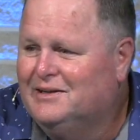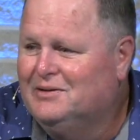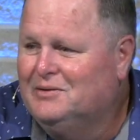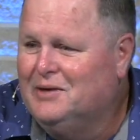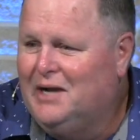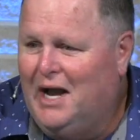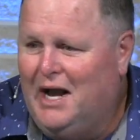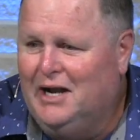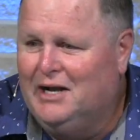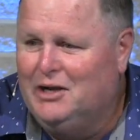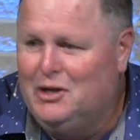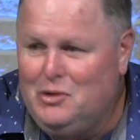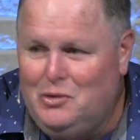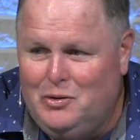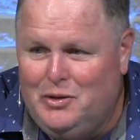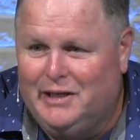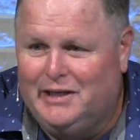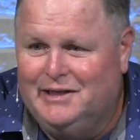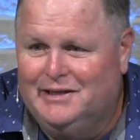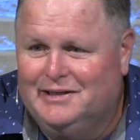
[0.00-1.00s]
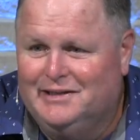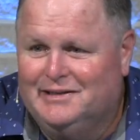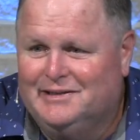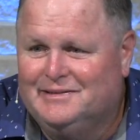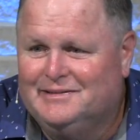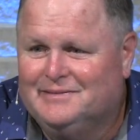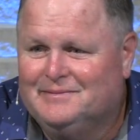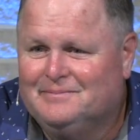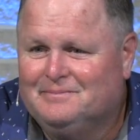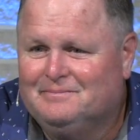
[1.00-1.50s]
We got to do it.
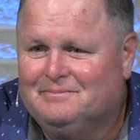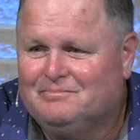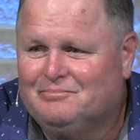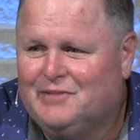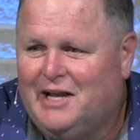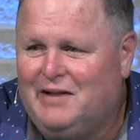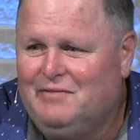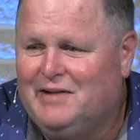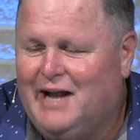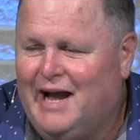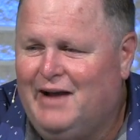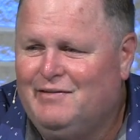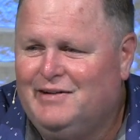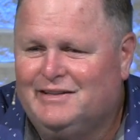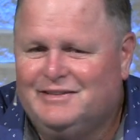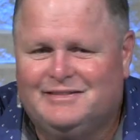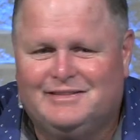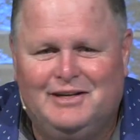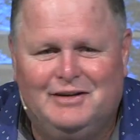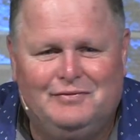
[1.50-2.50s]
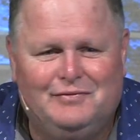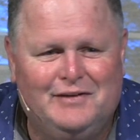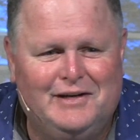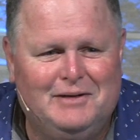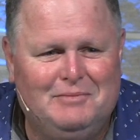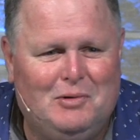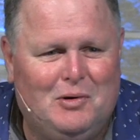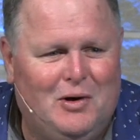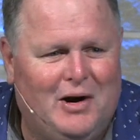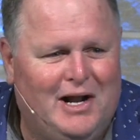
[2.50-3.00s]
They even have that stuff
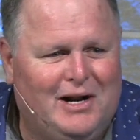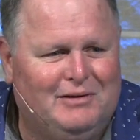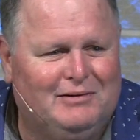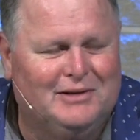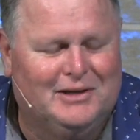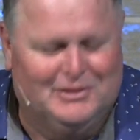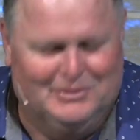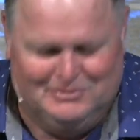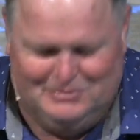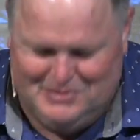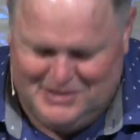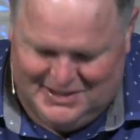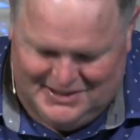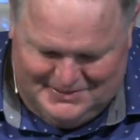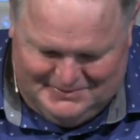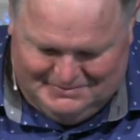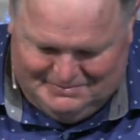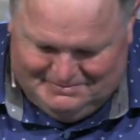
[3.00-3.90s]
anymore. I don't know, but.